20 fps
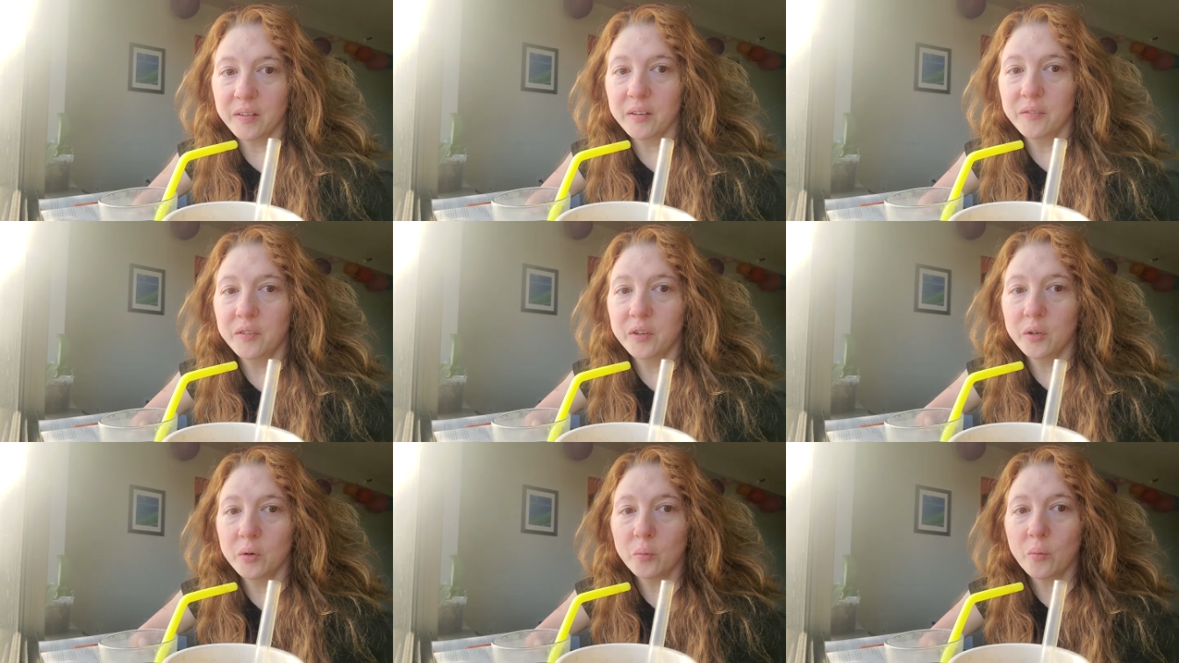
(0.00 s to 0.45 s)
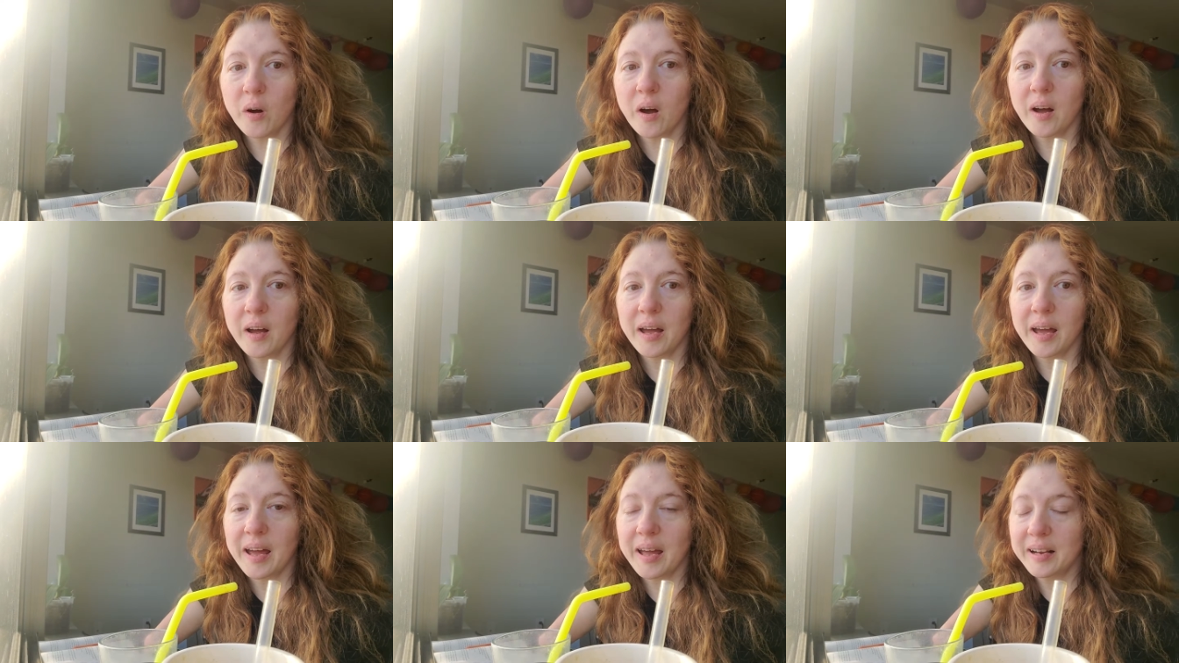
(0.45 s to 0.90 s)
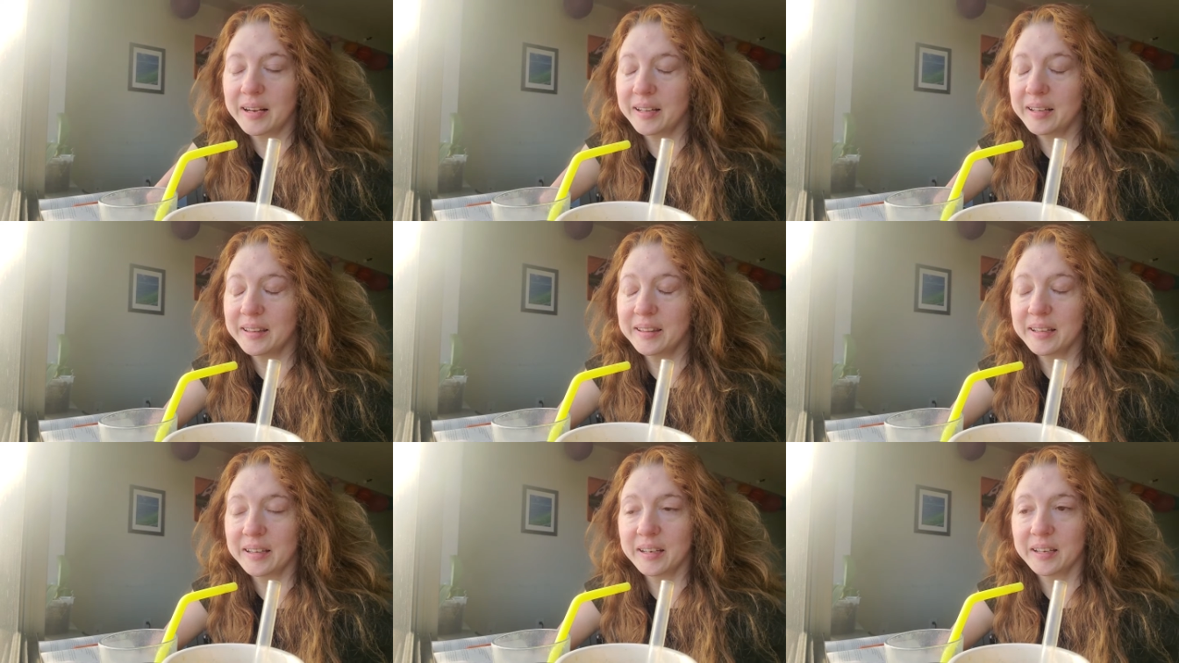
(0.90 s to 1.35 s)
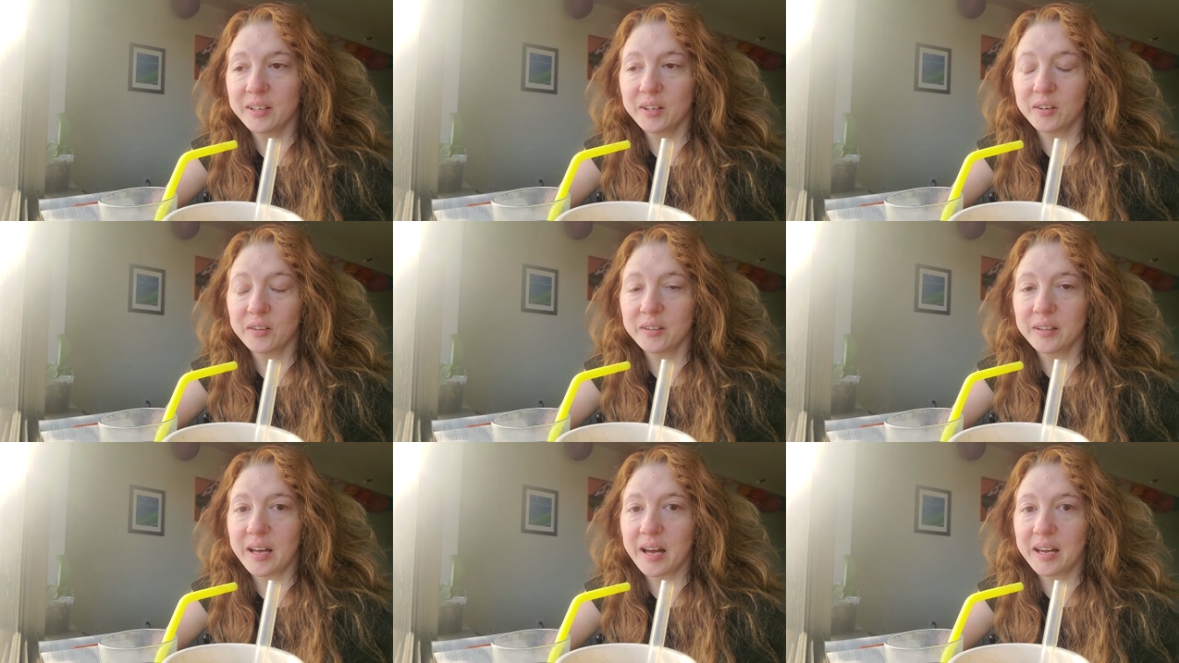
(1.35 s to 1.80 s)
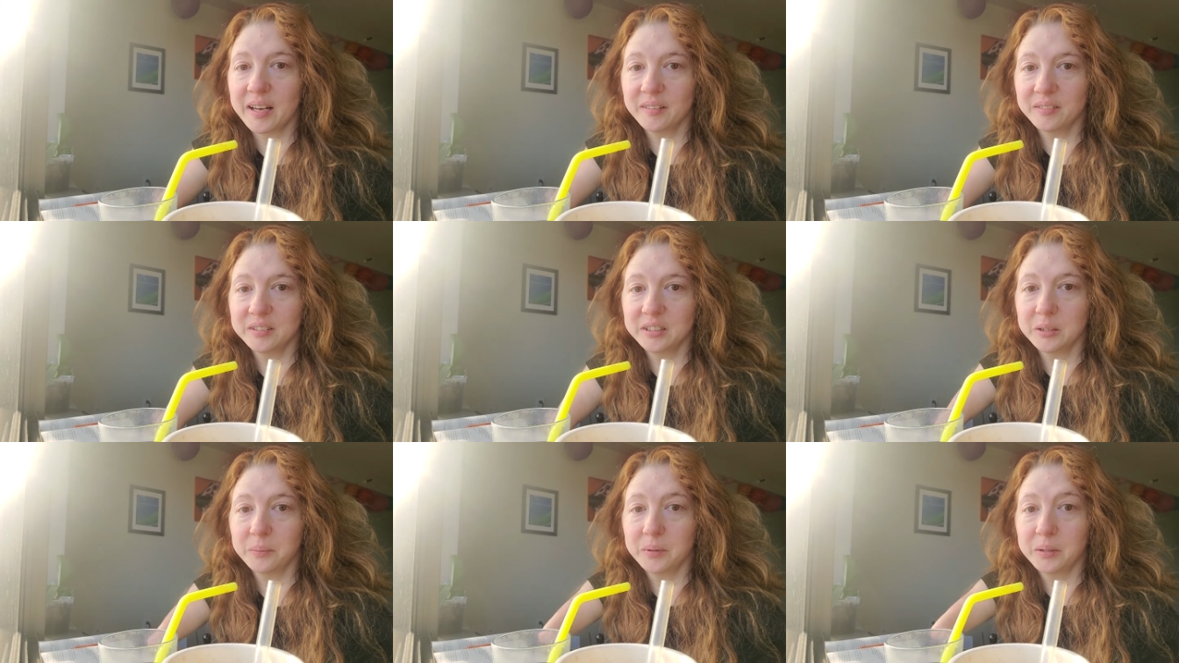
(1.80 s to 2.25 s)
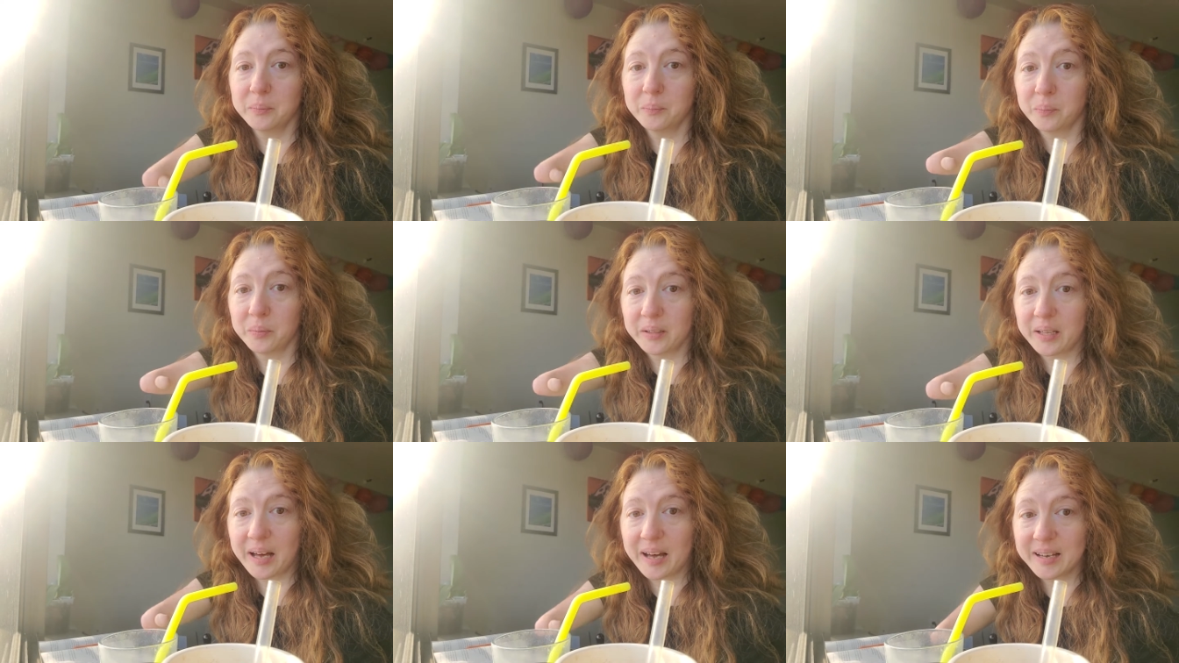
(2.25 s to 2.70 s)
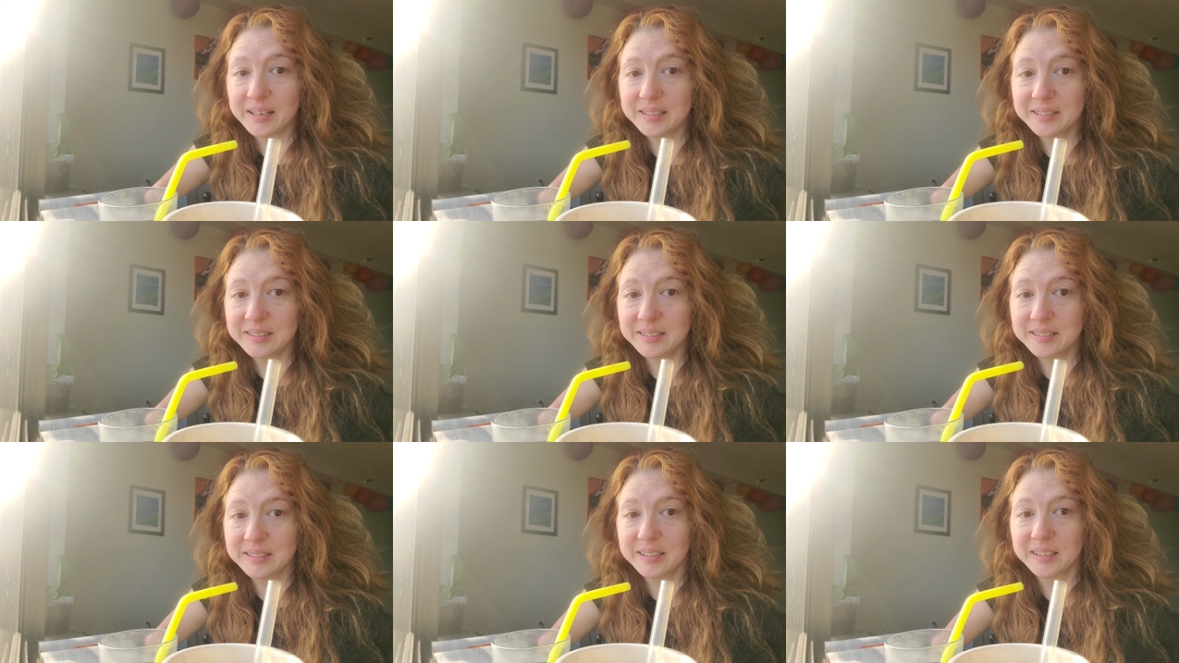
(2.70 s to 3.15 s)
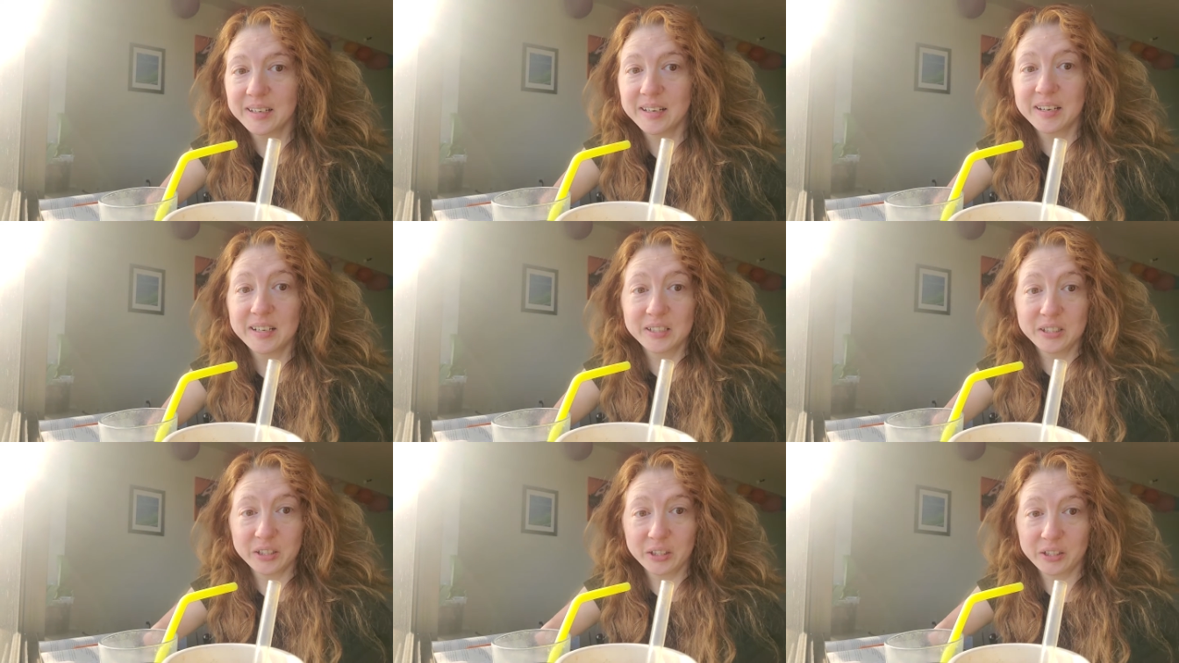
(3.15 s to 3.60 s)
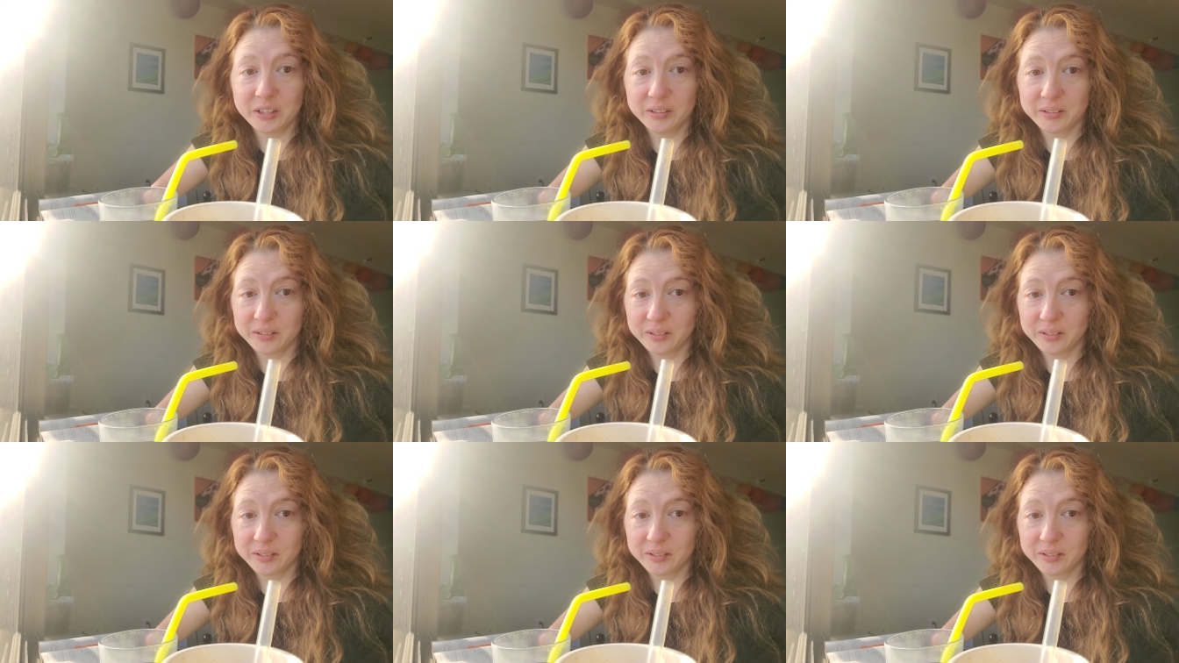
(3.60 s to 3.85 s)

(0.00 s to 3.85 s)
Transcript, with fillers: if you want anything in your life to be blessed, to